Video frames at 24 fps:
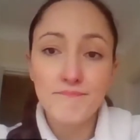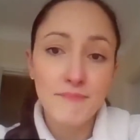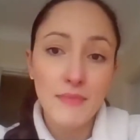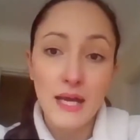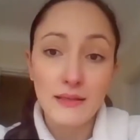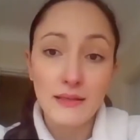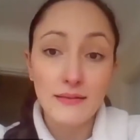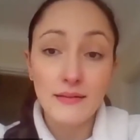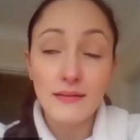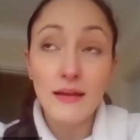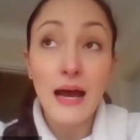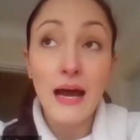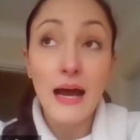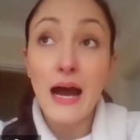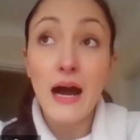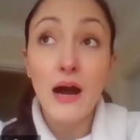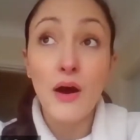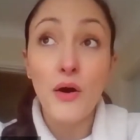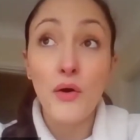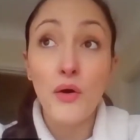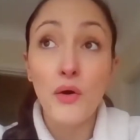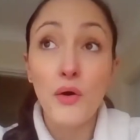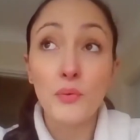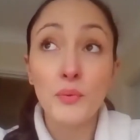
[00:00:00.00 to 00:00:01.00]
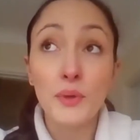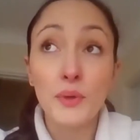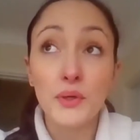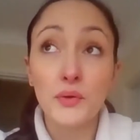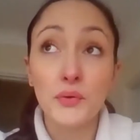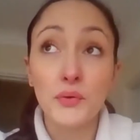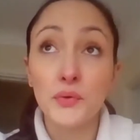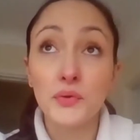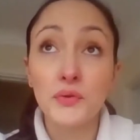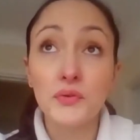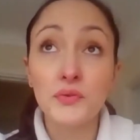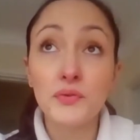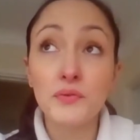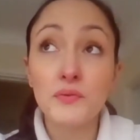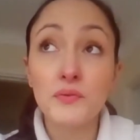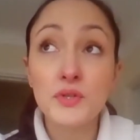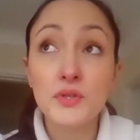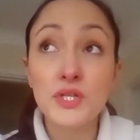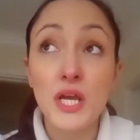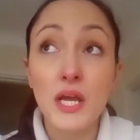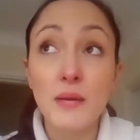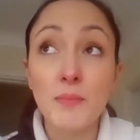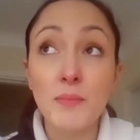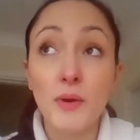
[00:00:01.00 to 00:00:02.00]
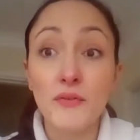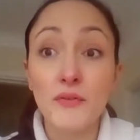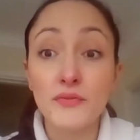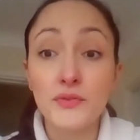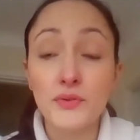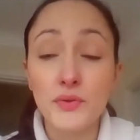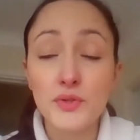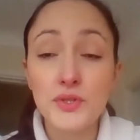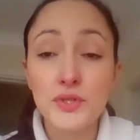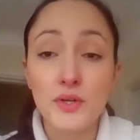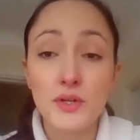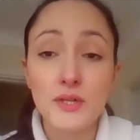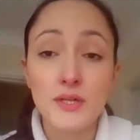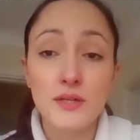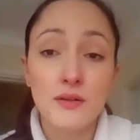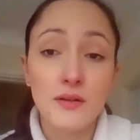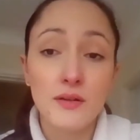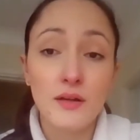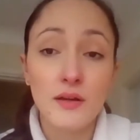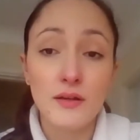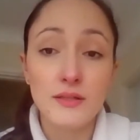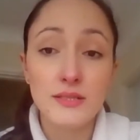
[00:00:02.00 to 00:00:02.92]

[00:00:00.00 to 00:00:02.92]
and how we could shape our future uh,